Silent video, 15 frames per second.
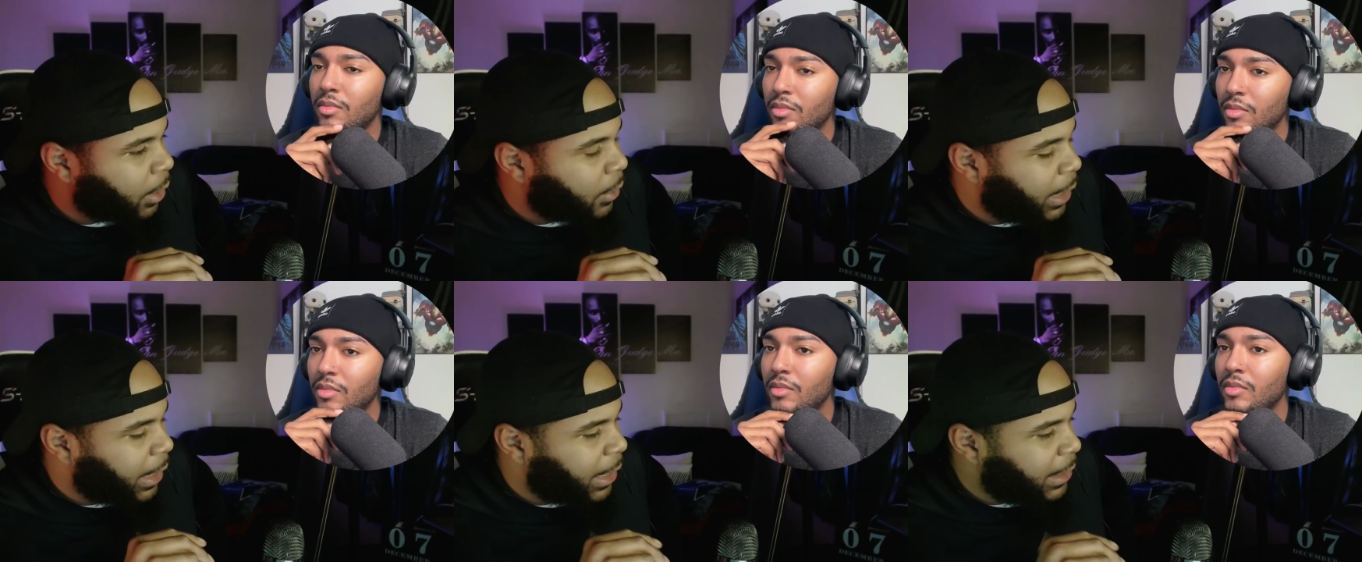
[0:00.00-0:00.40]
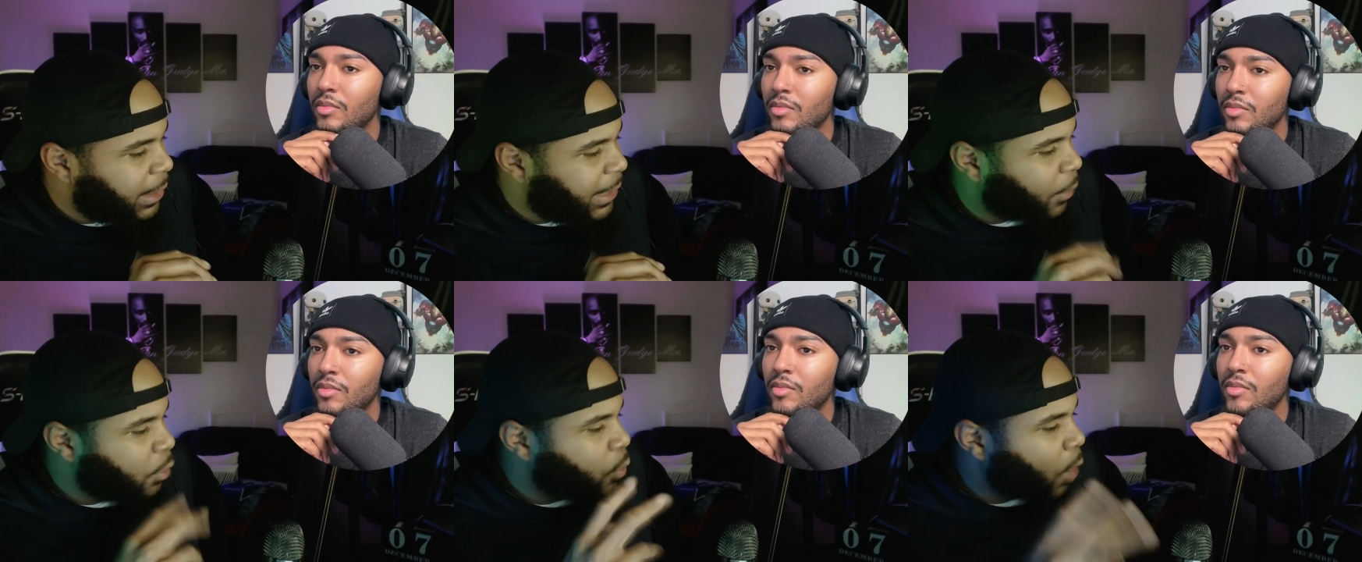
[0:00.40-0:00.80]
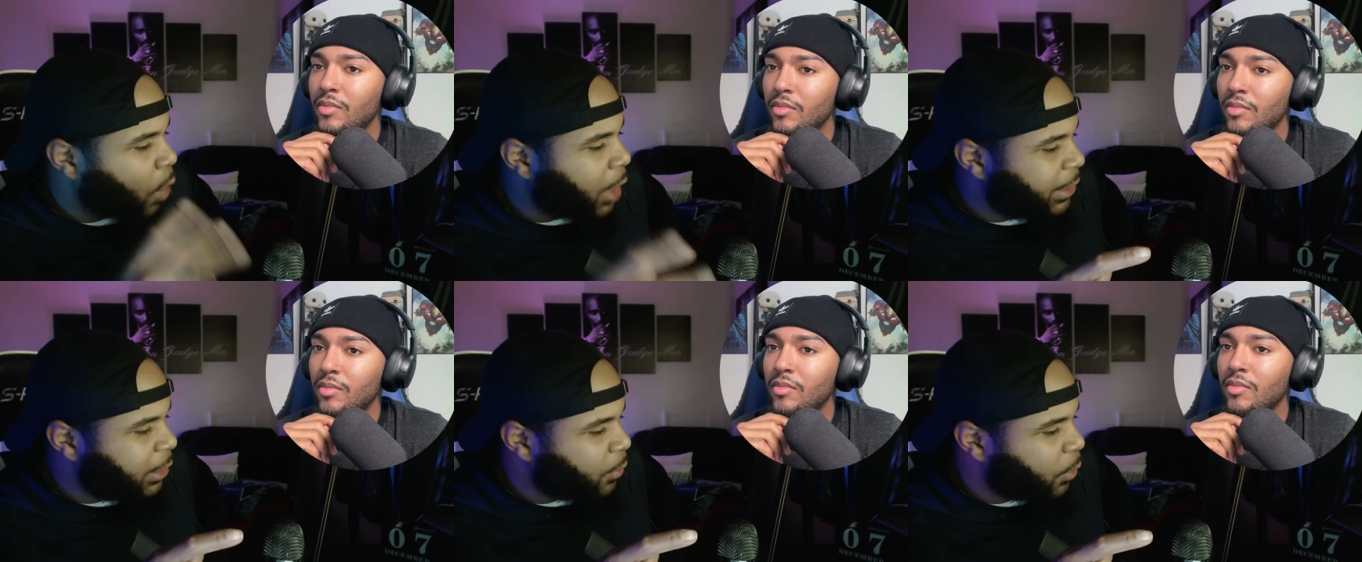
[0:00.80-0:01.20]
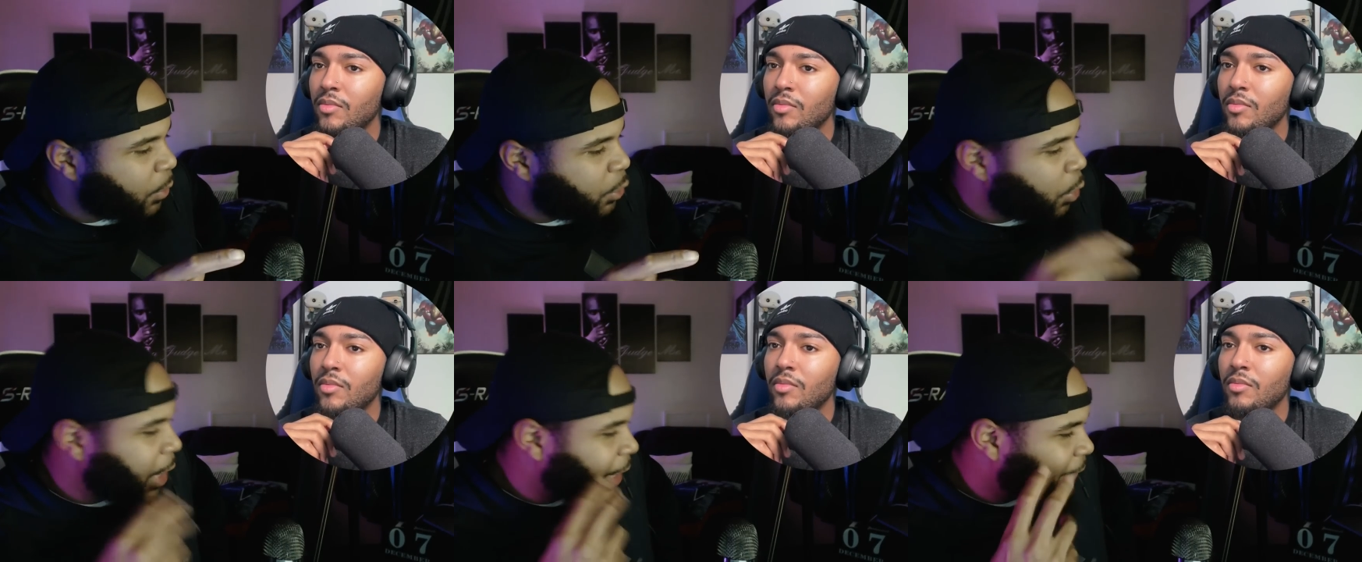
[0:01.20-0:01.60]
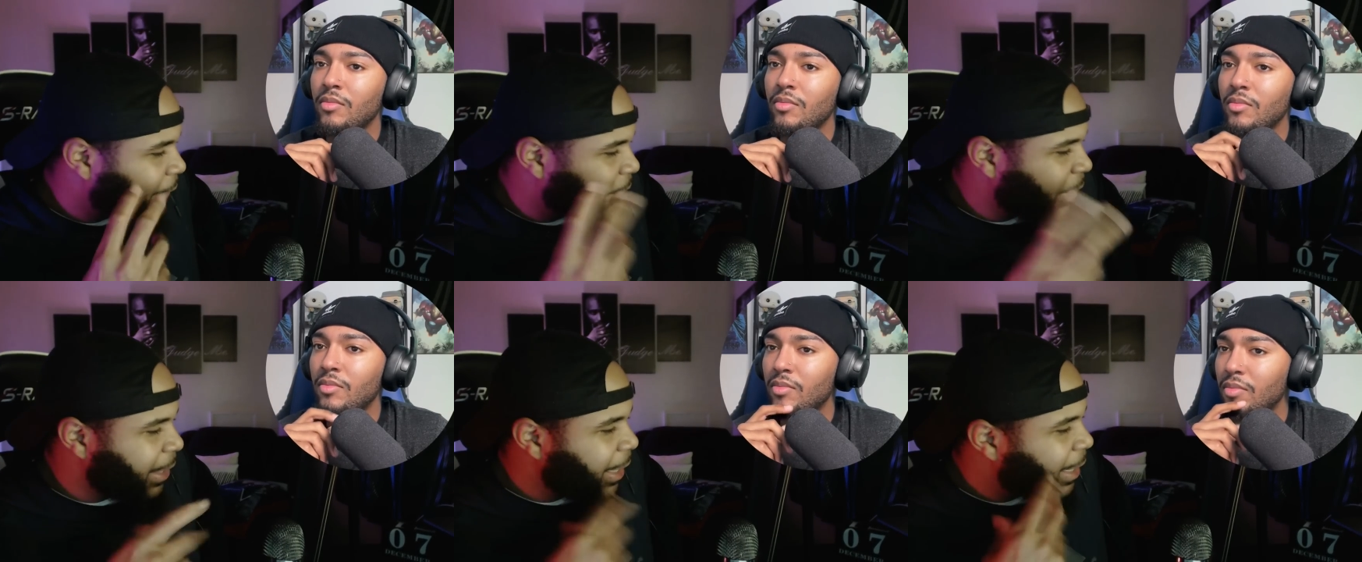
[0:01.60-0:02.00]
Speaker 1: and then it's like you watch this one, so you kind of
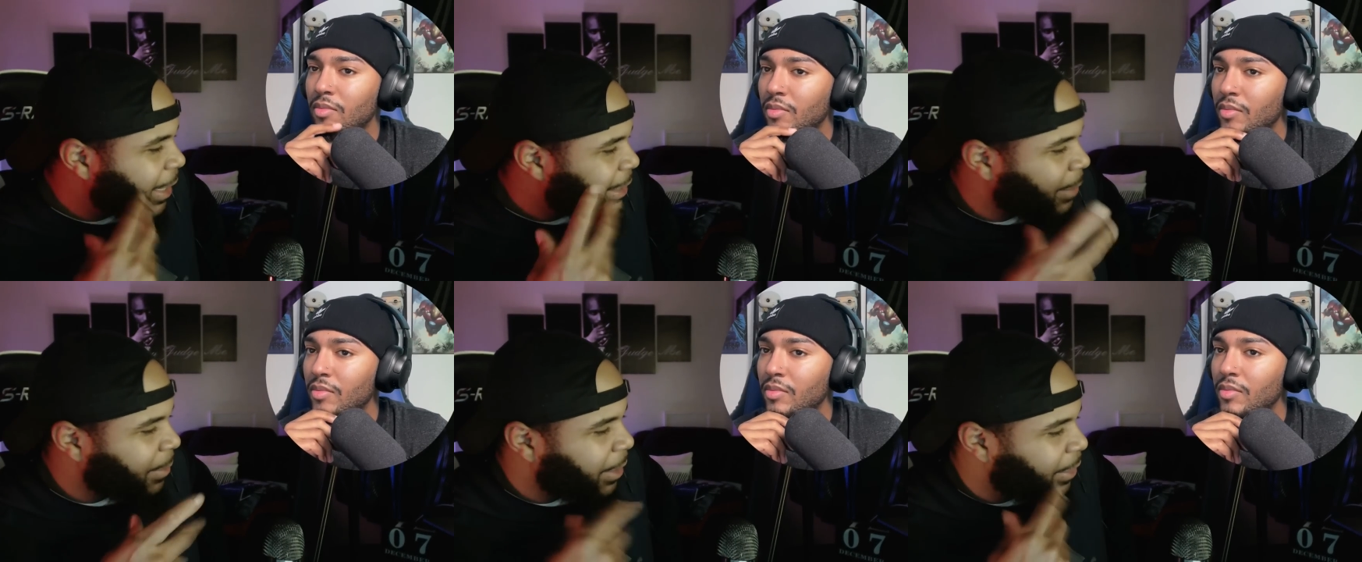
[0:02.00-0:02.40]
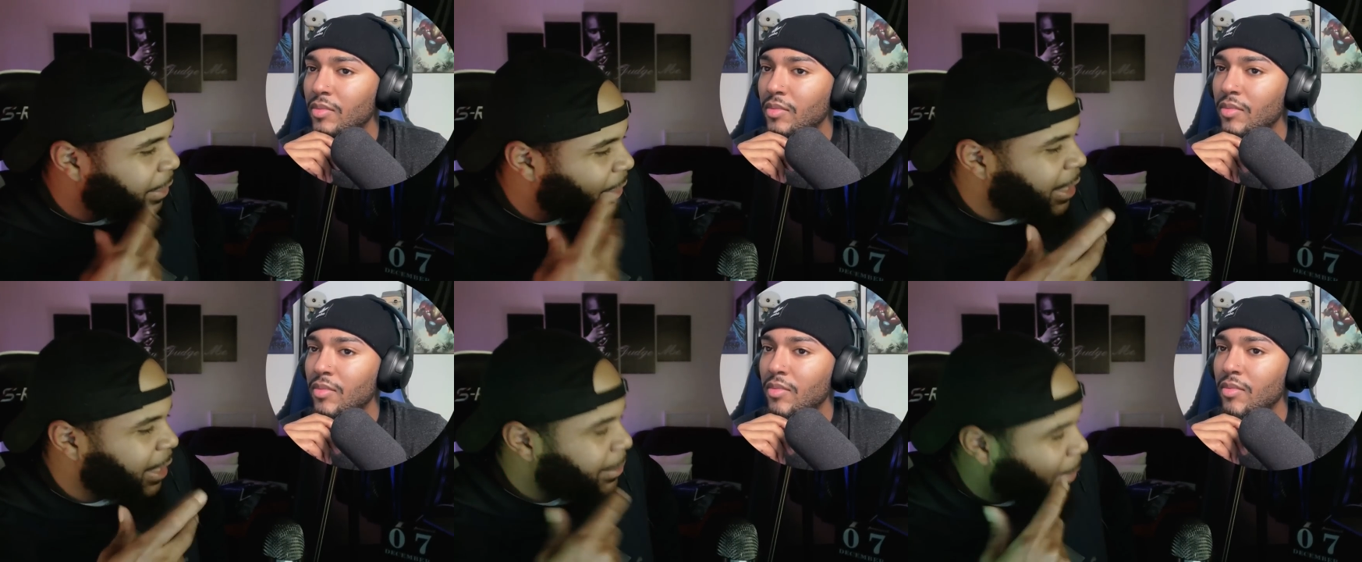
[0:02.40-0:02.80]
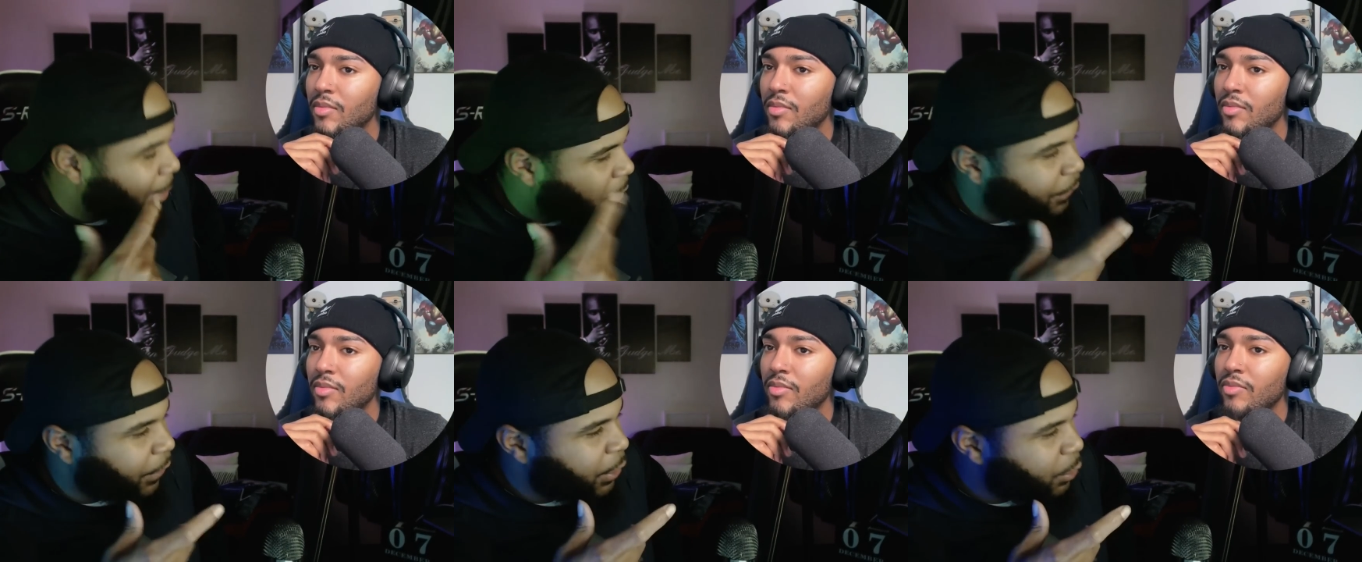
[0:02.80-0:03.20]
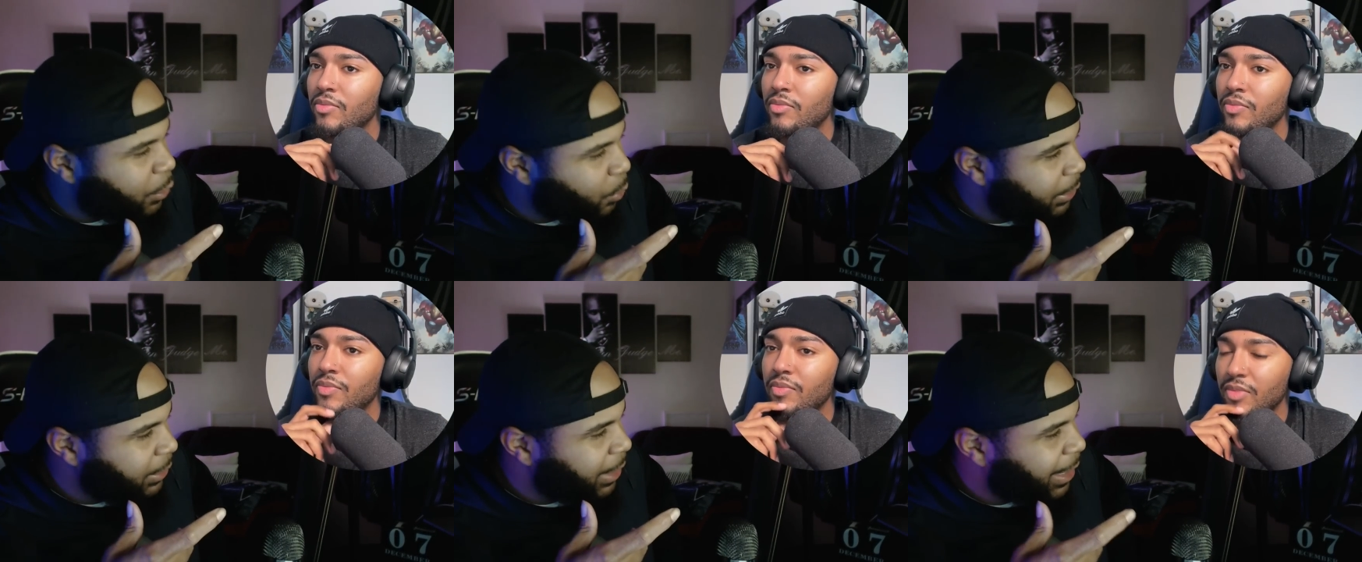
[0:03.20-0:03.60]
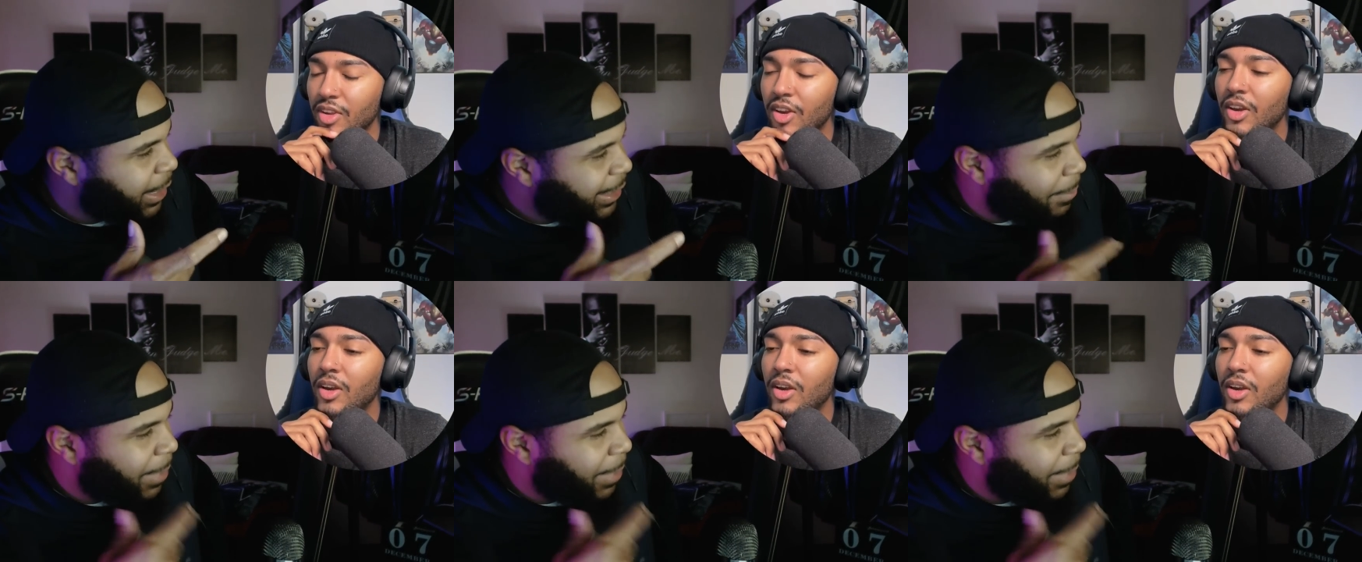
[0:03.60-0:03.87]
forget some of the things about the first one that yeah.